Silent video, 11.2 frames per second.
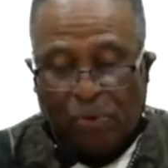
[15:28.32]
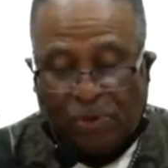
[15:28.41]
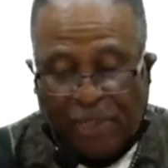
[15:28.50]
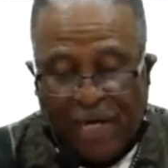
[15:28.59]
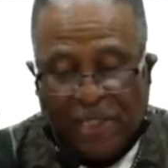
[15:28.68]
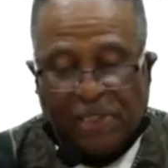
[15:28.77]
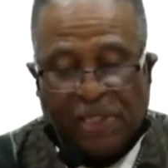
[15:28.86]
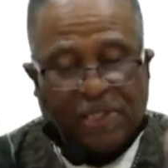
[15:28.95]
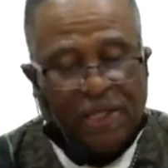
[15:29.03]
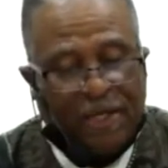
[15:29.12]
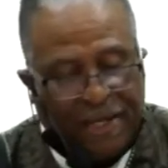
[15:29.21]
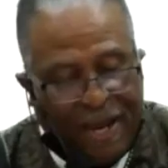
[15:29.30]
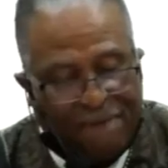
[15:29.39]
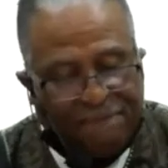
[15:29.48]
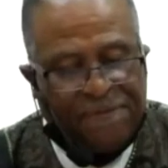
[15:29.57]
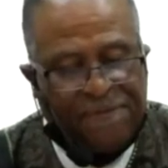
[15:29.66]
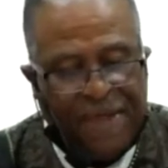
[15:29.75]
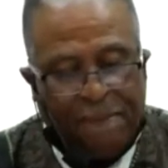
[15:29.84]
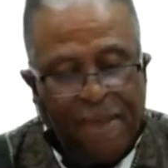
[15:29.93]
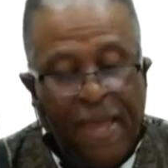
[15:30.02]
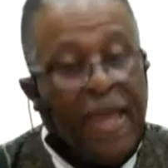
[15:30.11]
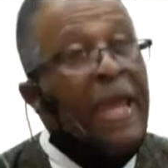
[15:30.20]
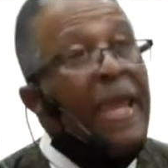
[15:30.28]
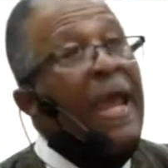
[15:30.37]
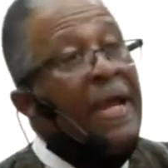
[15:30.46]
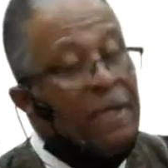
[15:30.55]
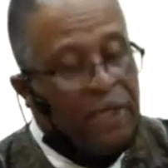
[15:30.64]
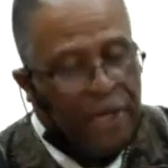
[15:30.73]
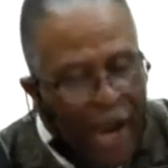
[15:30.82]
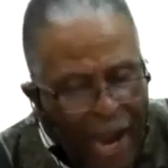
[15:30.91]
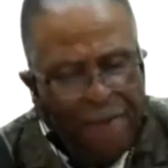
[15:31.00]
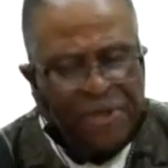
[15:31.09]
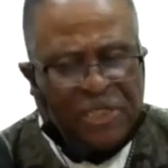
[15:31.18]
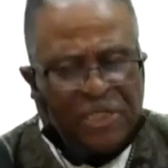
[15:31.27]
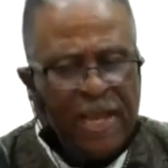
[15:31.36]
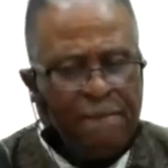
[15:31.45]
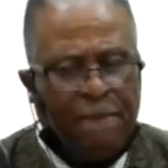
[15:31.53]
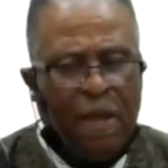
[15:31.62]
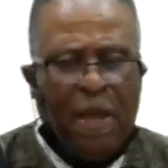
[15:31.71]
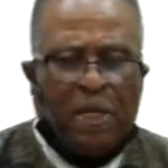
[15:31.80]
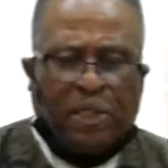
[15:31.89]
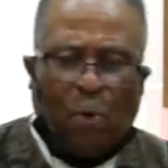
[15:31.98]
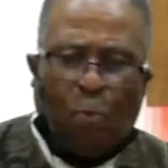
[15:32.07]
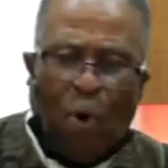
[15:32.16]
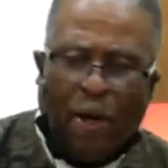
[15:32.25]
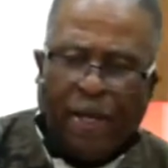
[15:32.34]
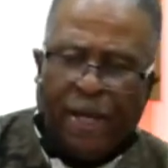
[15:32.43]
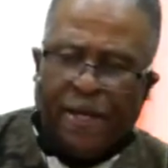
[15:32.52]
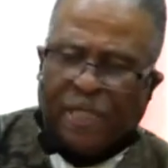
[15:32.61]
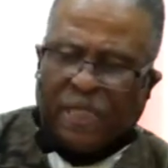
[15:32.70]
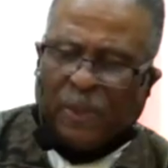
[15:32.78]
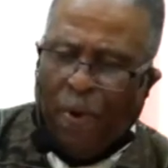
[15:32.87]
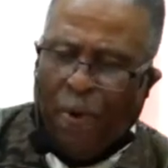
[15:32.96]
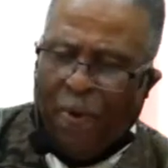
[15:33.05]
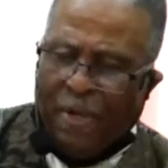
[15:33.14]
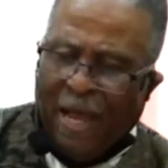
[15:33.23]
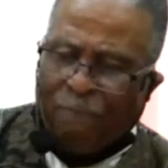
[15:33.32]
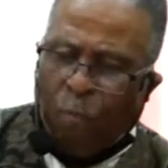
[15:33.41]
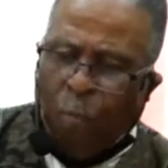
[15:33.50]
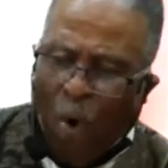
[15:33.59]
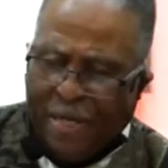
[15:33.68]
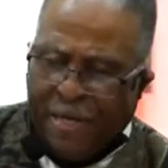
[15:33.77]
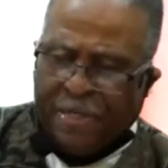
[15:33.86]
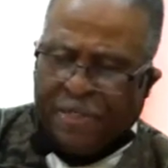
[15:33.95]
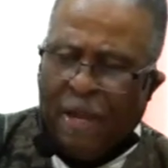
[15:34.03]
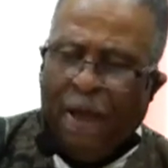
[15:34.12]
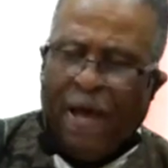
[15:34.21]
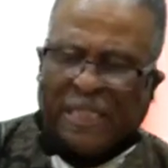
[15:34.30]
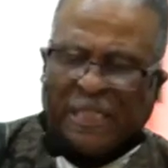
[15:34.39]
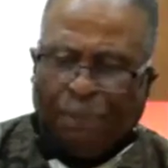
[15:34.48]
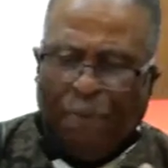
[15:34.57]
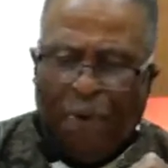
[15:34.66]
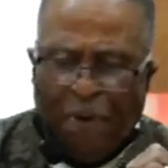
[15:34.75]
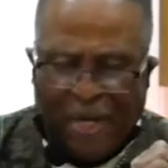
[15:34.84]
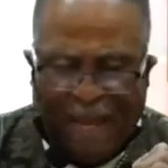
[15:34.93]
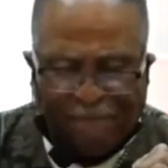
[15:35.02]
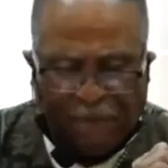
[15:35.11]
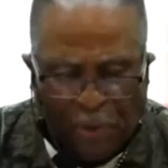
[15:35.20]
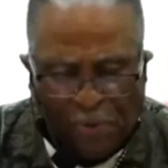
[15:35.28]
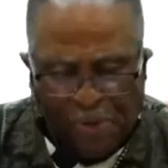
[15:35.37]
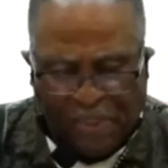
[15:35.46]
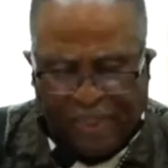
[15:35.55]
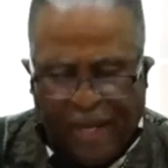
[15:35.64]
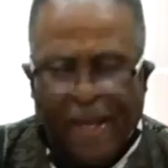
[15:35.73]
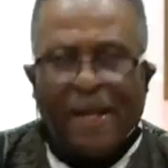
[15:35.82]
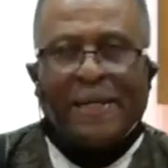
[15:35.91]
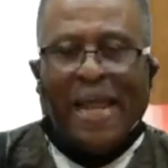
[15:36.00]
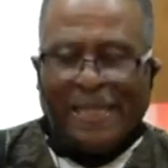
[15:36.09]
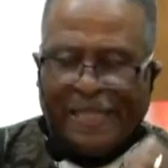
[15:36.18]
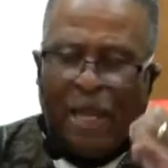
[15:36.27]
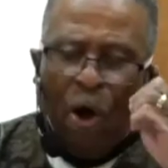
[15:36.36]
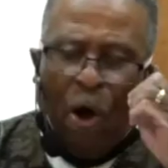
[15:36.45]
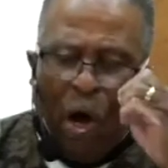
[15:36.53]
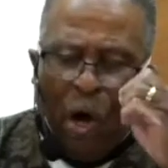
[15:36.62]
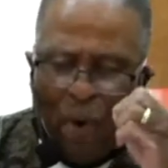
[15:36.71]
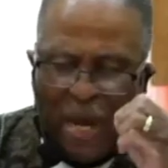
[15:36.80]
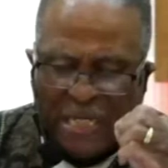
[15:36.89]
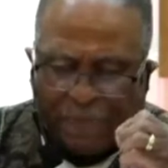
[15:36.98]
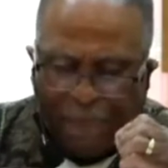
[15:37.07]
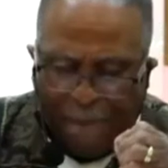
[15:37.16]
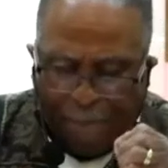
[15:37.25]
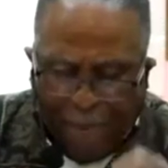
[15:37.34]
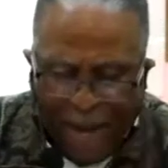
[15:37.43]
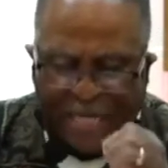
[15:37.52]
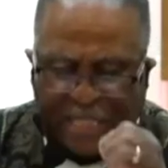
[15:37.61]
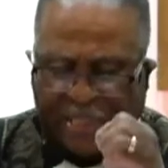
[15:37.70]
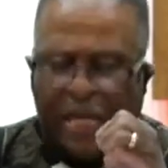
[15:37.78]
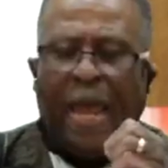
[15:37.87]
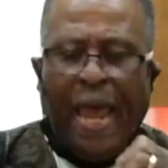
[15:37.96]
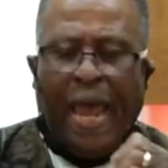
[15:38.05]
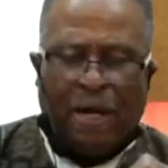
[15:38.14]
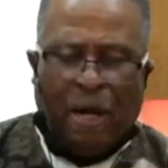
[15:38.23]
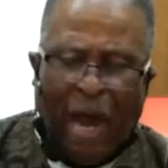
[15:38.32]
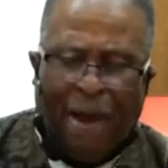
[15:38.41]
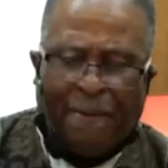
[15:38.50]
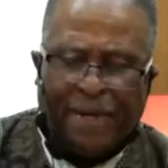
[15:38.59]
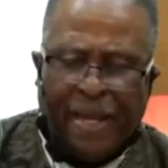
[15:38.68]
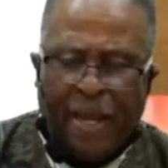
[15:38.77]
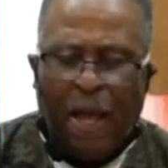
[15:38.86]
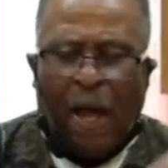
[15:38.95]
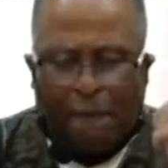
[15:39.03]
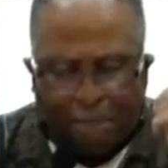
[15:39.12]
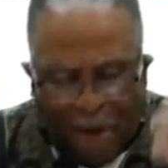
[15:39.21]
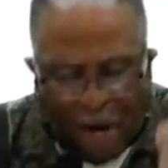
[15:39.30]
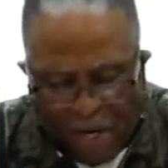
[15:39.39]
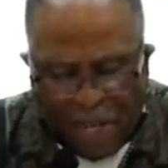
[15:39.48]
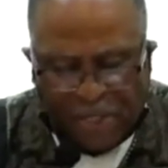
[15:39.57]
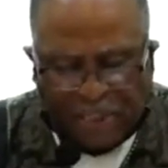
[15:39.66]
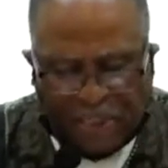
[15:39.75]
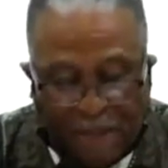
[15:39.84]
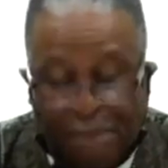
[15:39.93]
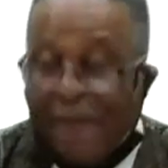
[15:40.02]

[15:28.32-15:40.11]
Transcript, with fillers: Jesus loved them. He encouraged them to work in a spirit of oneness, a spirit of unity. Let there always be peace and harmony among yourself.